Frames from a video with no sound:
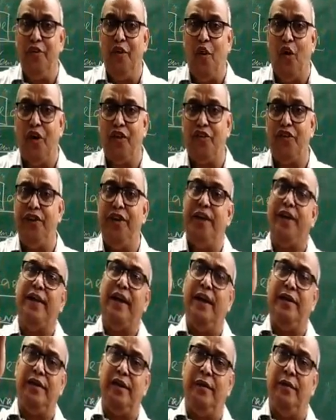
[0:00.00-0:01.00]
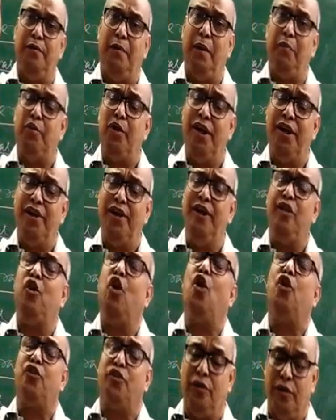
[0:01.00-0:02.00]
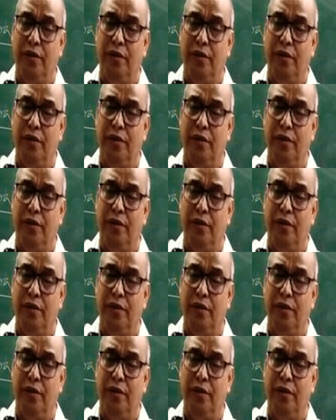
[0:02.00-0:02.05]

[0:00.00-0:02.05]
oxygen get evaporated or